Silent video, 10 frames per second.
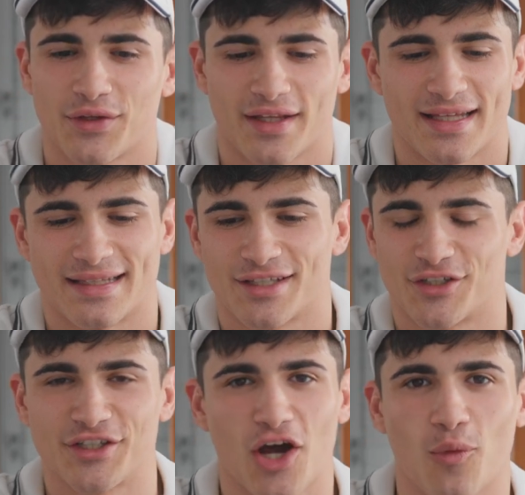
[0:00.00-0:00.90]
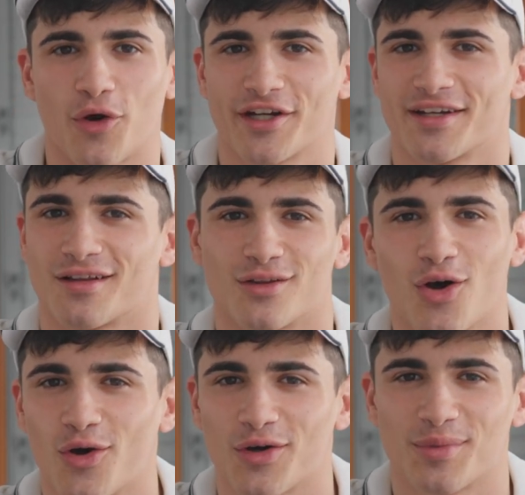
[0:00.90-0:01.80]
you're not working in
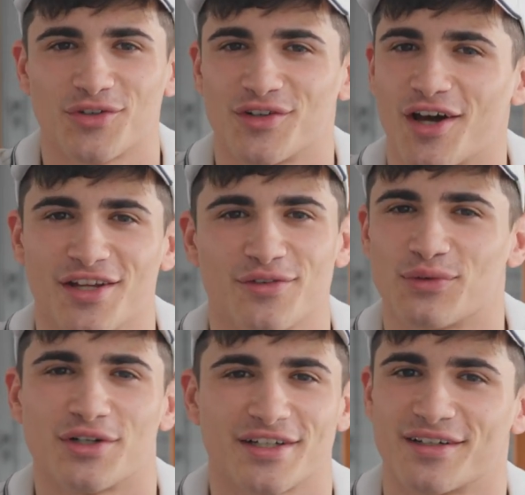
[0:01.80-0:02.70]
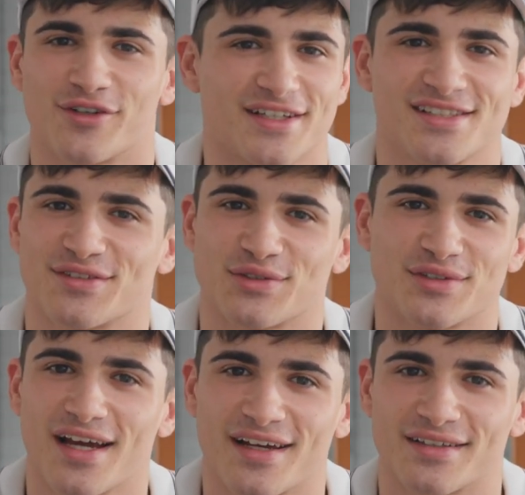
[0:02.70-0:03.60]
log, but you're not even working in Rec
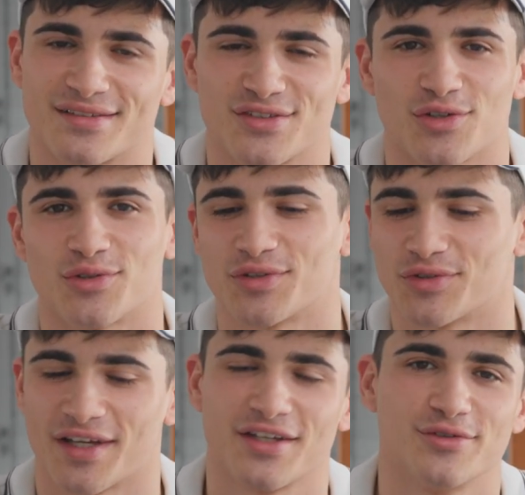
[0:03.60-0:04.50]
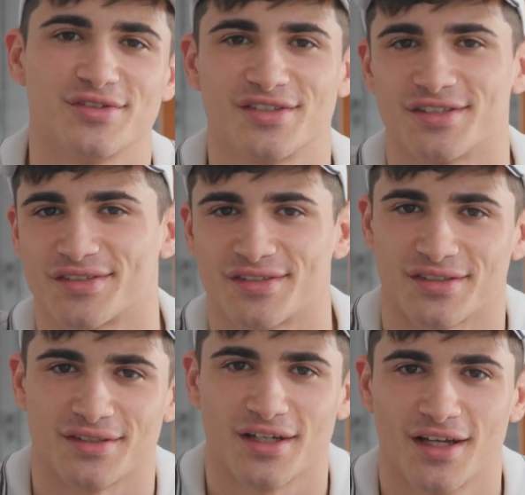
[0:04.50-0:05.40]
709. So you can't use
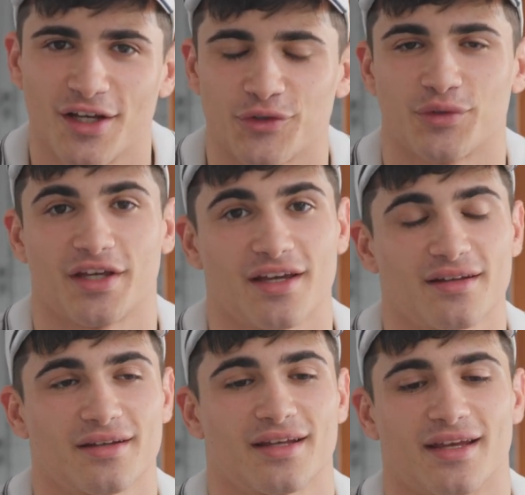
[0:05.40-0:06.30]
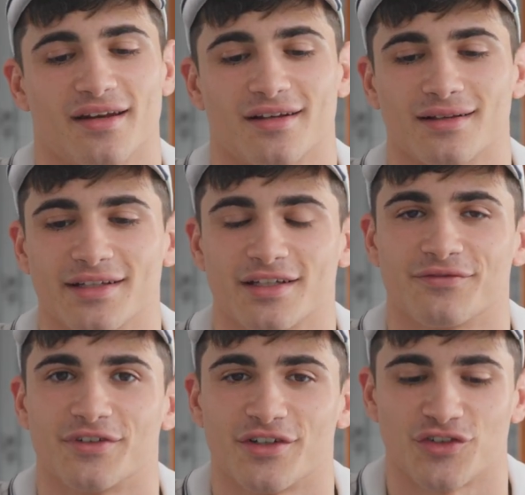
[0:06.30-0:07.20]
CST. You can't get a clean
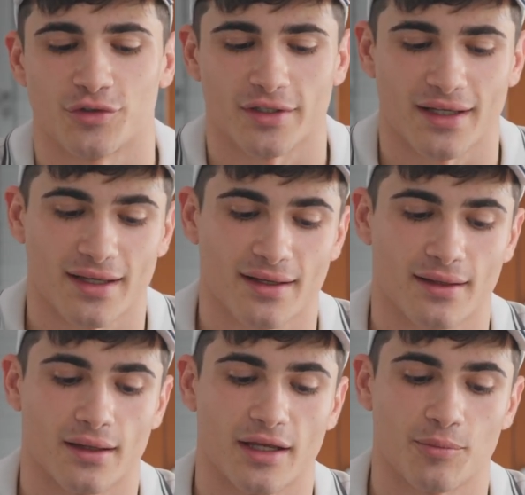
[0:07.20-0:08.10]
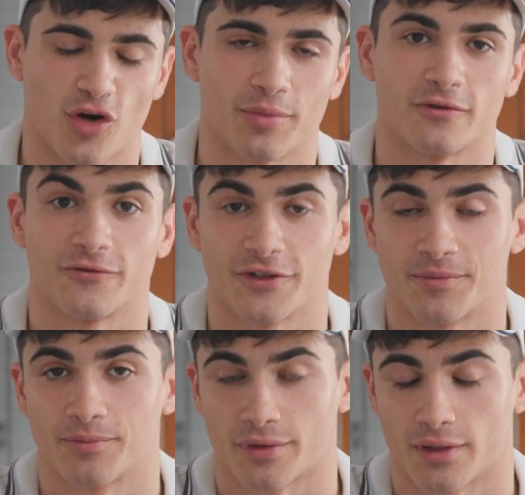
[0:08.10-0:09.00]
conversion. You can't get a proper
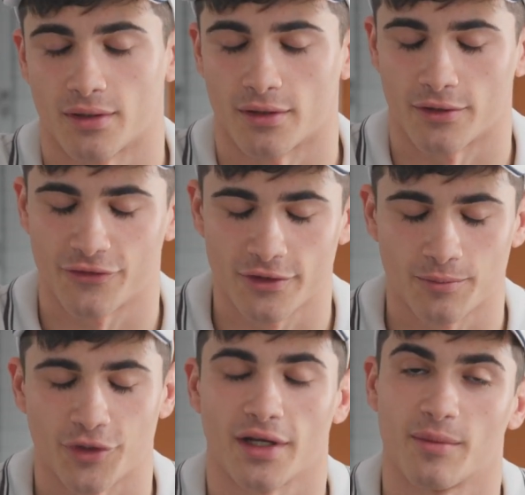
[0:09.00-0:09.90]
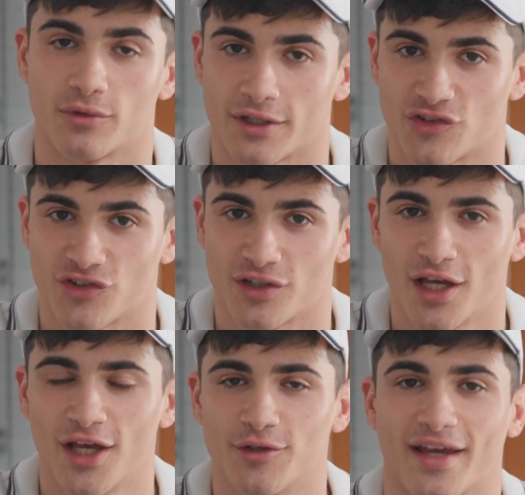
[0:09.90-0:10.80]
film print emulation.
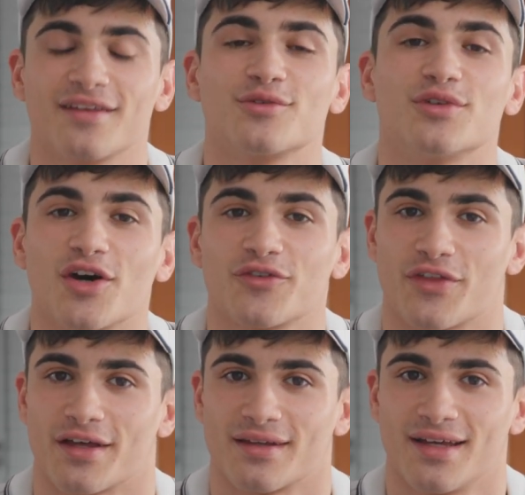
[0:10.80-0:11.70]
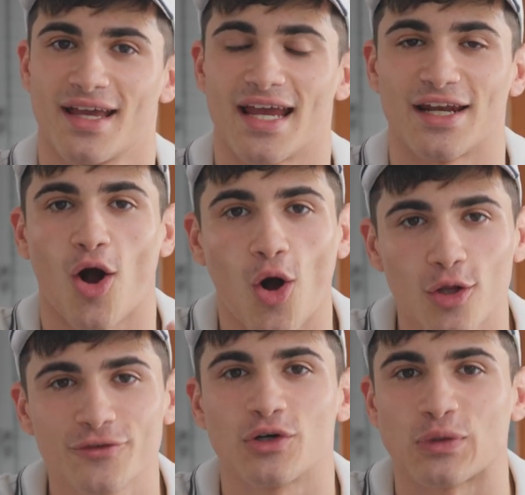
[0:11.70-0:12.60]
You can't do none of that. And
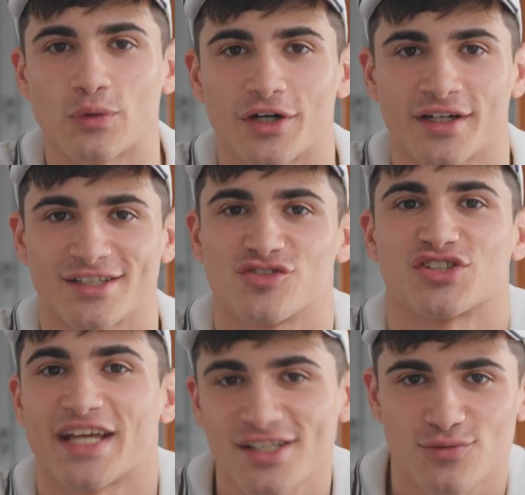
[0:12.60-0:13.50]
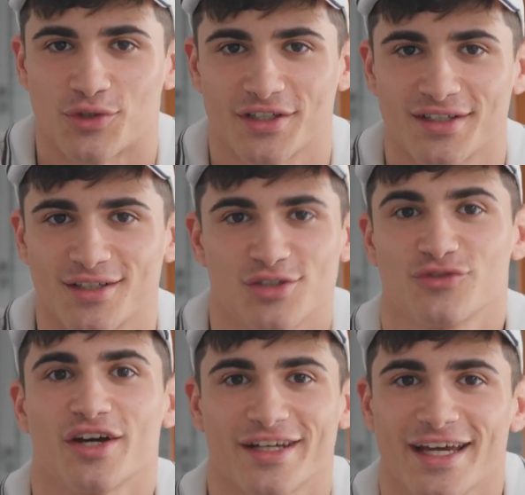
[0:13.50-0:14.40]
all of your work is just guesswork because
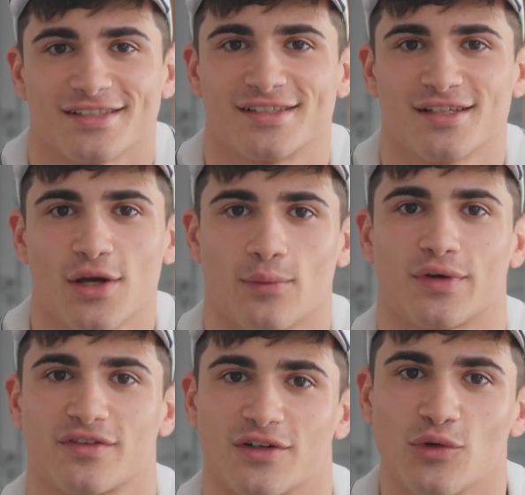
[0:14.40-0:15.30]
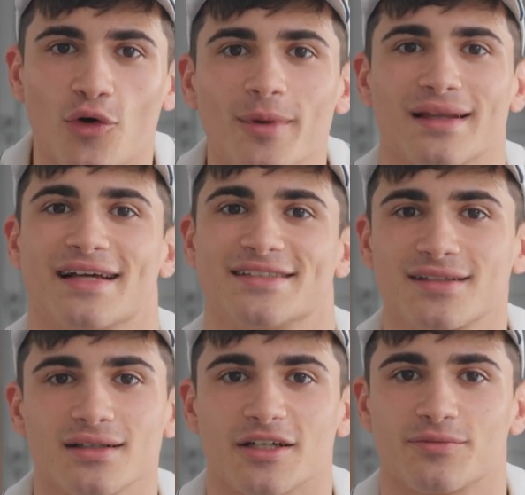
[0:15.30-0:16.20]
you've got to guess what the
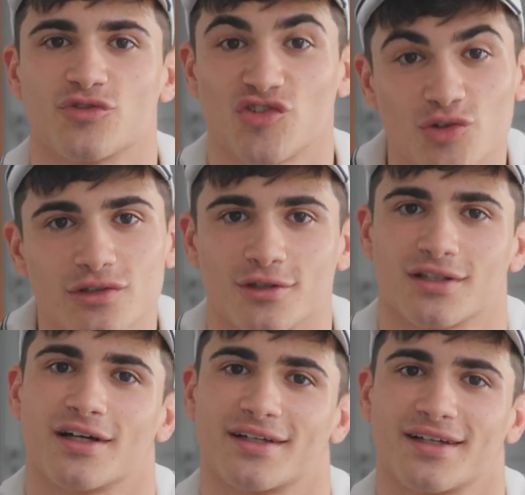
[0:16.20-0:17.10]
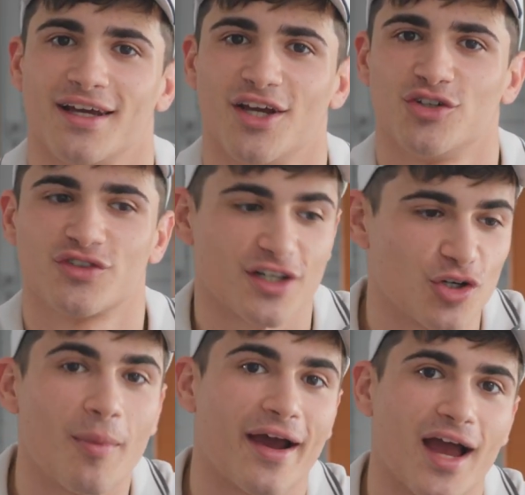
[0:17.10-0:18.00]
normalized clip should look like. You've got to
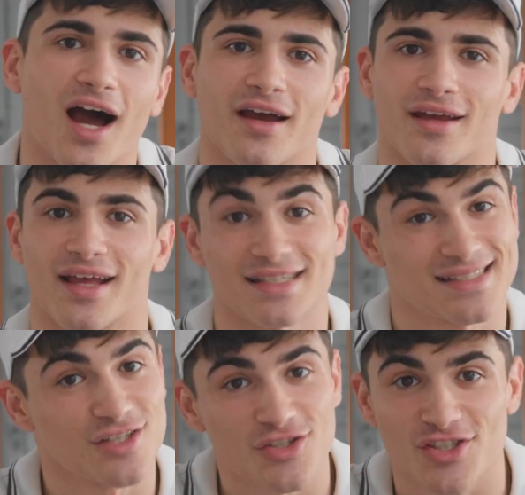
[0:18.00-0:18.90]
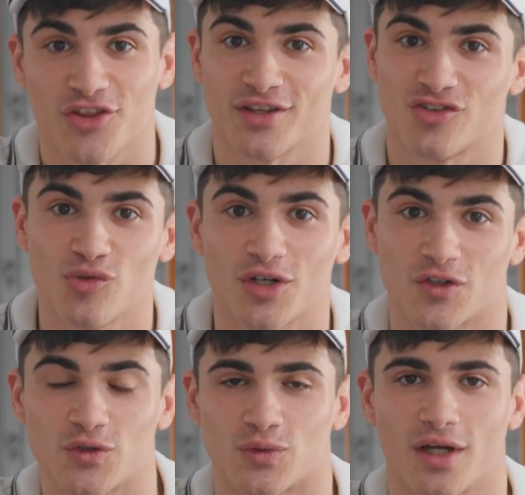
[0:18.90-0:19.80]
go by eye, and that's not something that you want
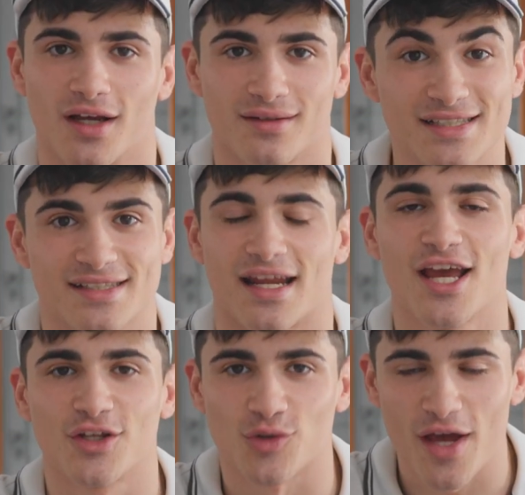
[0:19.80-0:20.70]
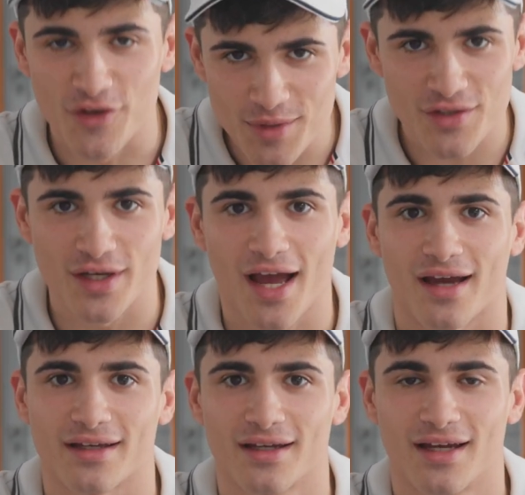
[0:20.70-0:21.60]
to do. Listen, don't ever be the
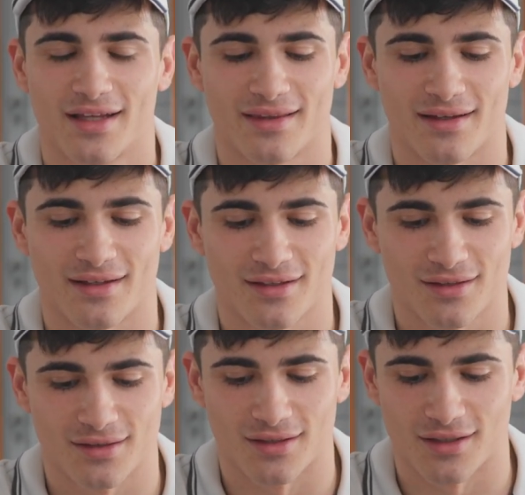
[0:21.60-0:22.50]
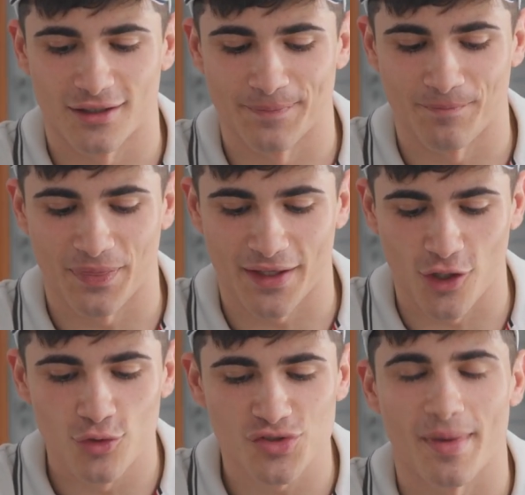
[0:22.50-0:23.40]
guy that
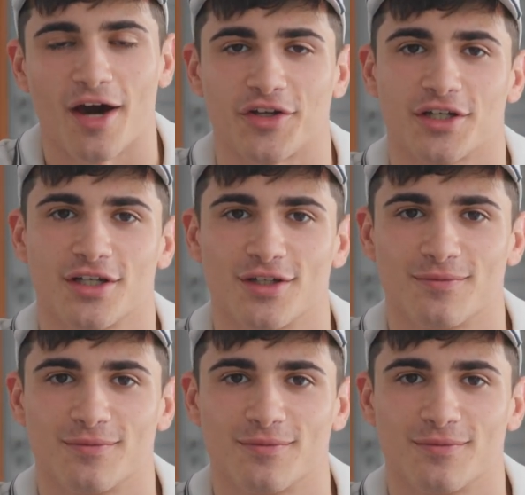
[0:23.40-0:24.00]
goes about it